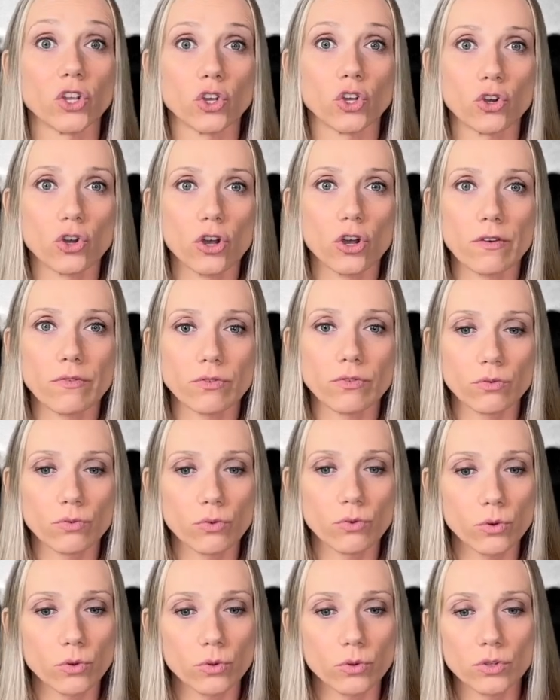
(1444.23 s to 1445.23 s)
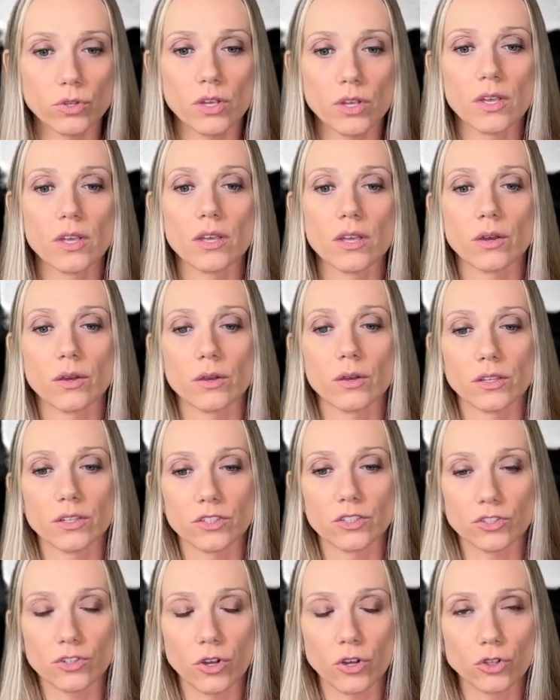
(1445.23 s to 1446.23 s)
curved root. It
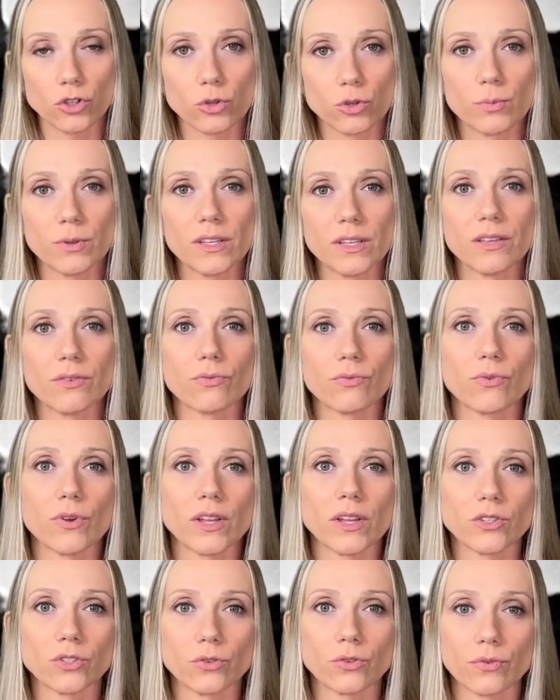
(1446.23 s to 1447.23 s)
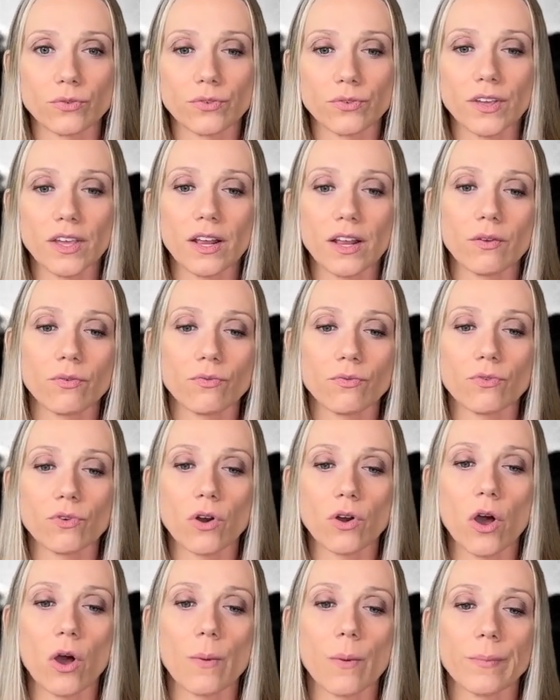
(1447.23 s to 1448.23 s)
is going to be different to fill
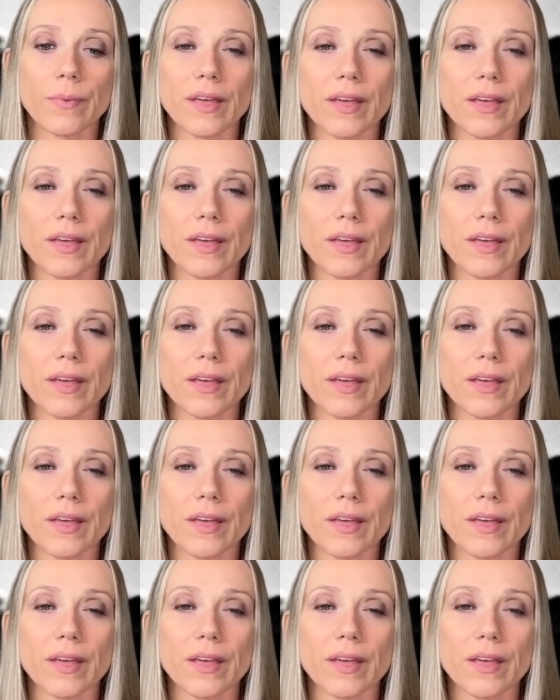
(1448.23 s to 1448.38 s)
from